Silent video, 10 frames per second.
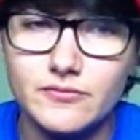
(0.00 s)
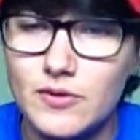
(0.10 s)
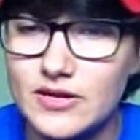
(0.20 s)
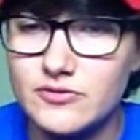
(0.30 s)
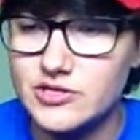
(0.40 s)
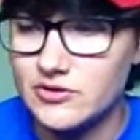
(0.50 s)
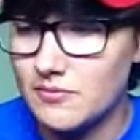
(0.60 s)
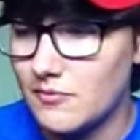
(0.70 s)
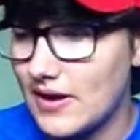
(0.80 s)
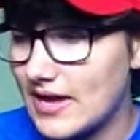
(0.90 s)
when you strip
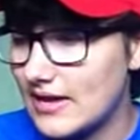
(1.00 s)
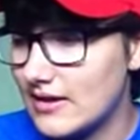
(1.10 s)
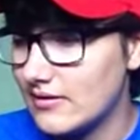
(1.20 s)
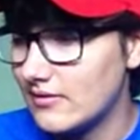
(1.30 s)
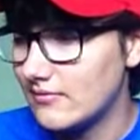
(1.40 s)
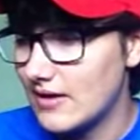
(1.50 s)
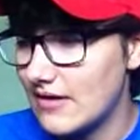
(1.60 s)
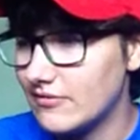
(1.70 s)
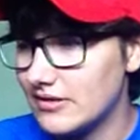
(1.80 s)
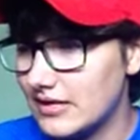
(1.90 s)
away
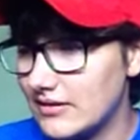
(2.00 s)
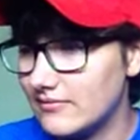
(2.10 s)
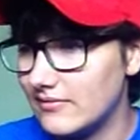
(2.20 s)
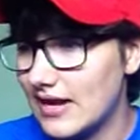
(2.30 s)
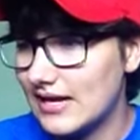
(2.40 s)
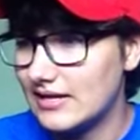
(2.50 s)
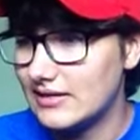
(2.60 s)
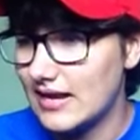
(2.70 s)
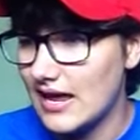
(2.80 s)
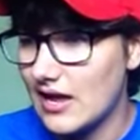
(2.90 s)
everything
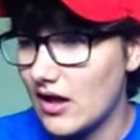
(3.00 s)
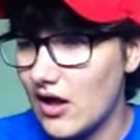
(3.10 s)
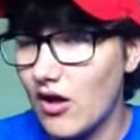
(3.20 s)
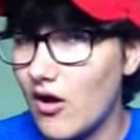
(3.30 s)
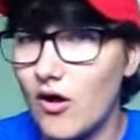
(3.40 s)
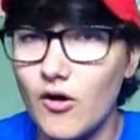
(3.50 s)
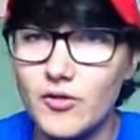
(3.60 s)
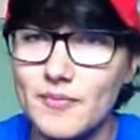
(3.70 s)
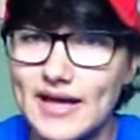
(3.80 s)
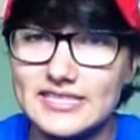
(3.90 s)
and all the
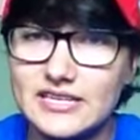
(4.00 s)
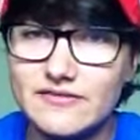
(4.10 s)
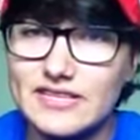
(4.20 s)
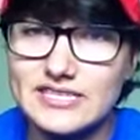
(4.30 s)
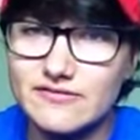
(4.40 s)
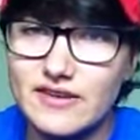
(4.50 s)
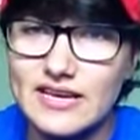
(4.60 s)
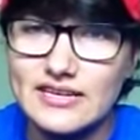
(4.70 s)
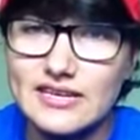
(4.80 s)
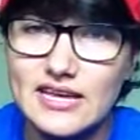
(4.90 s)
bad stuff hits the
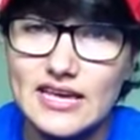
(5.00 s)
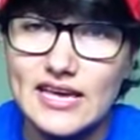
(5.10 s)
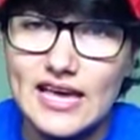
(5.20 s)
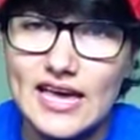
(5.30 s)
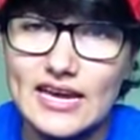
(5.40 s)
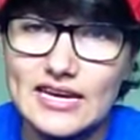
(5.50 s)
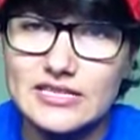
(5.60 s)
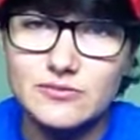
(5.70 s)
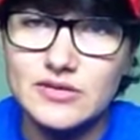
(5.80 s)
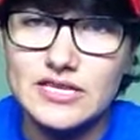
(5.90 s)
fan and
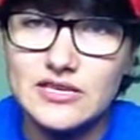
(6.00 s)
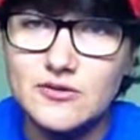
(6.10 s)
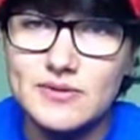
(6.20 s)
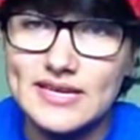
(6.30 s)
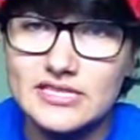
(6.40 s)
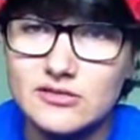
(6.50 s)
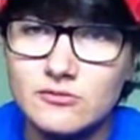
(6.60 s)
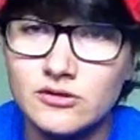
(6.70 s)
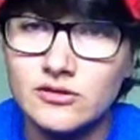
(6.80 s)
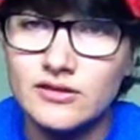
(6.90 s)
it's really you against the
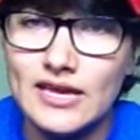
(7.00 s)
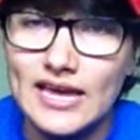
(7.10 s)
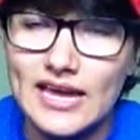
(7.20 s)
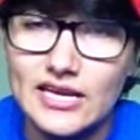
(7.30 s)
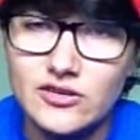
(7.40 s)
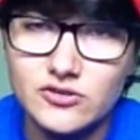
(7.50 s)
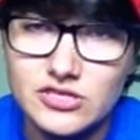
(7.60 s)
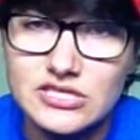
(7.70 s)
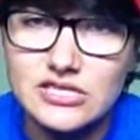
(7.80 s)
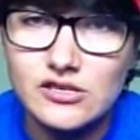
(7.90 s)
world and you're
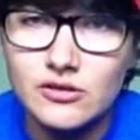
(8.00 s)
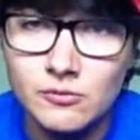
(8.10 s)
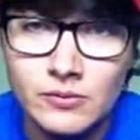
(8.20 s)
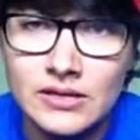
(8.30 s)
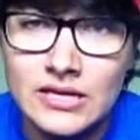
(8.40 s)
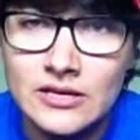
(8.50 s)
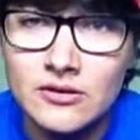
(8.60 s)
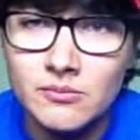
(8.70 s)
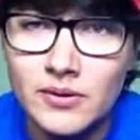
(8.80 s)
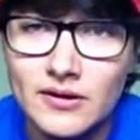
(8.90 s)
still a really
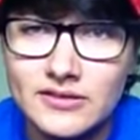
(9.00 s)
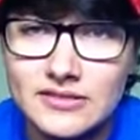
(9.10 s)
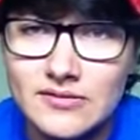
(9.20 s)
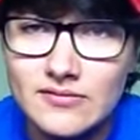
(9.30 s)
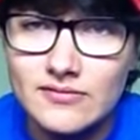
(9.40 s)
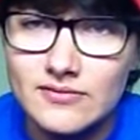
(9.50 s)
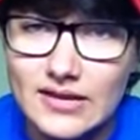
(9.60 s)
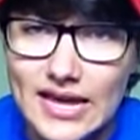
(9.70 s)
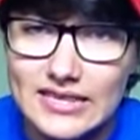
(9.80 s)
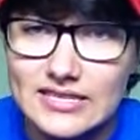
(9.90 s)
good person
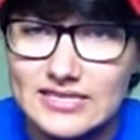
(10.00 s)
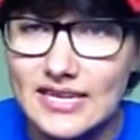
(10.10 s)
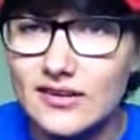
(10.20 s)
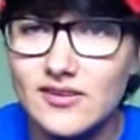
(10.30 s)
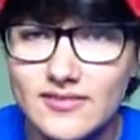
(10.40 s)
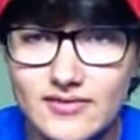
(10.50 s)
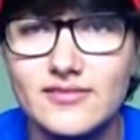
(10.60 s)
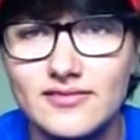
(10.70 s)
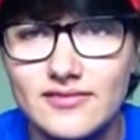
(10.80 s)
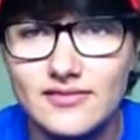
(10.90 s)
at the center,
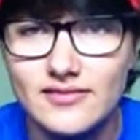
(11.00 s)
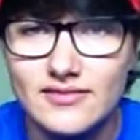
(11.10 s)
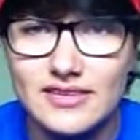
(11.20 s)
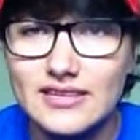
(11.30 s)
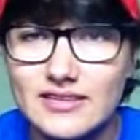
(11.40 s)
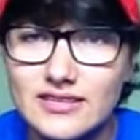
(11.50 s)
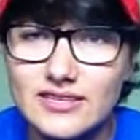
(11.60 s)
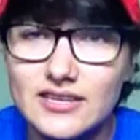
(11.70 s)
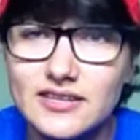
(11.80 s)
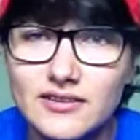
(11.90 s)
then,
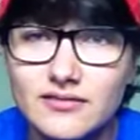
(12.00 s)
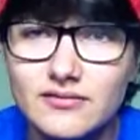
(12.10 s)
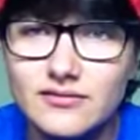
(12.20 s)
you know,